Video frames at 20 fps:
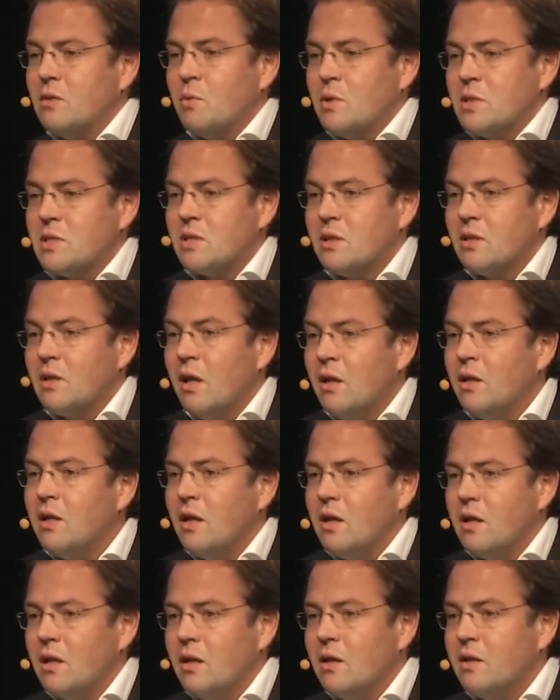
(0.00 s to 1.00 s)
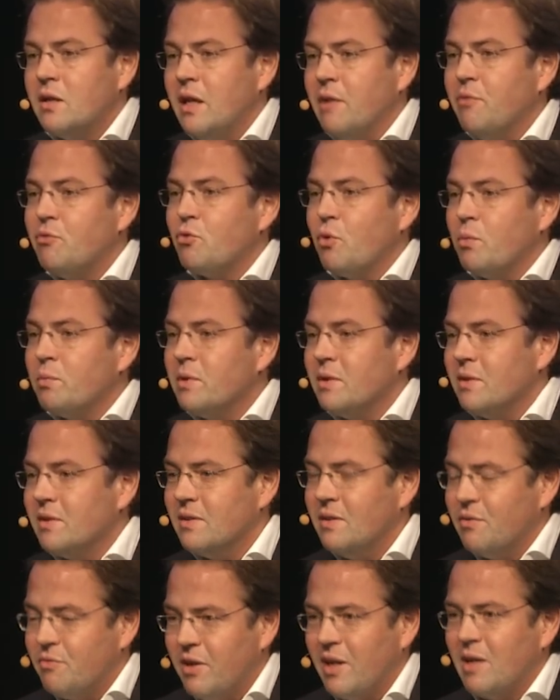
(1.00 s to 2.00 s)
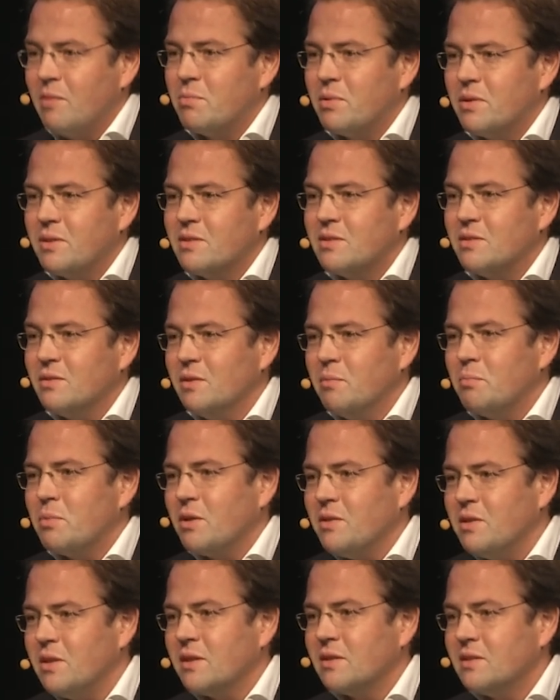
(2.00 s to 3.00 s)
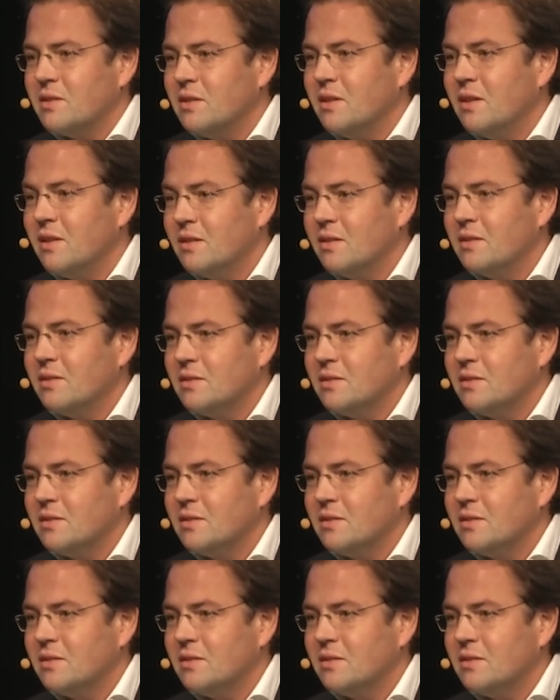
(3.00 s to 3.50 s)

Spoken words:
was a gift from the developer to the project. Yeah.